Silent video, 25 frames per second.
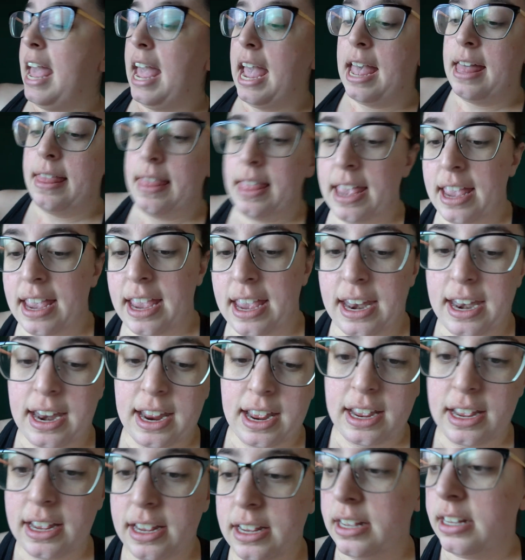And then
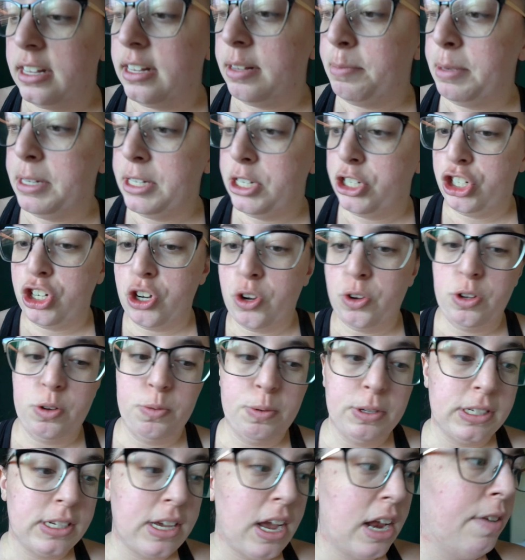let me show you
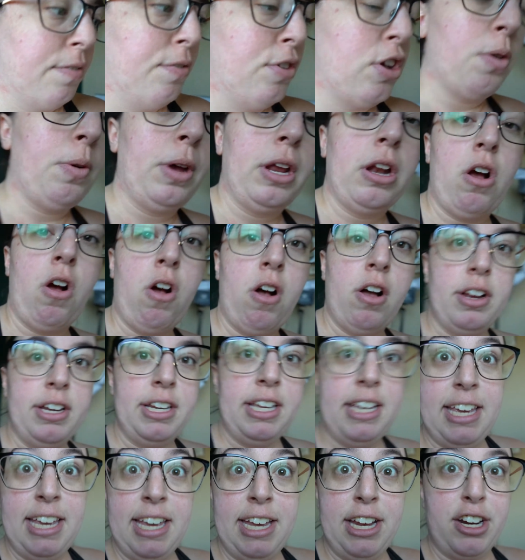what's kind of going on
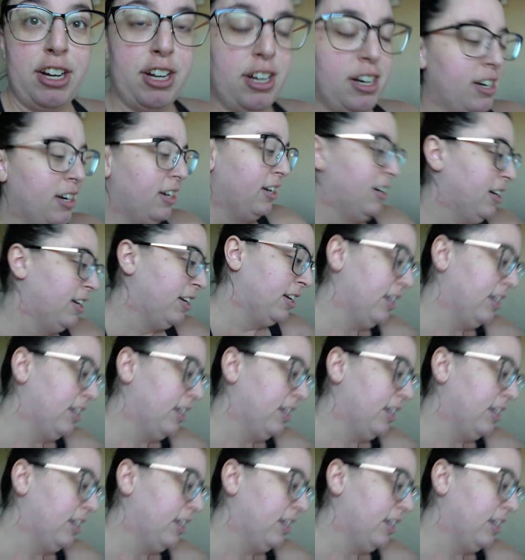here.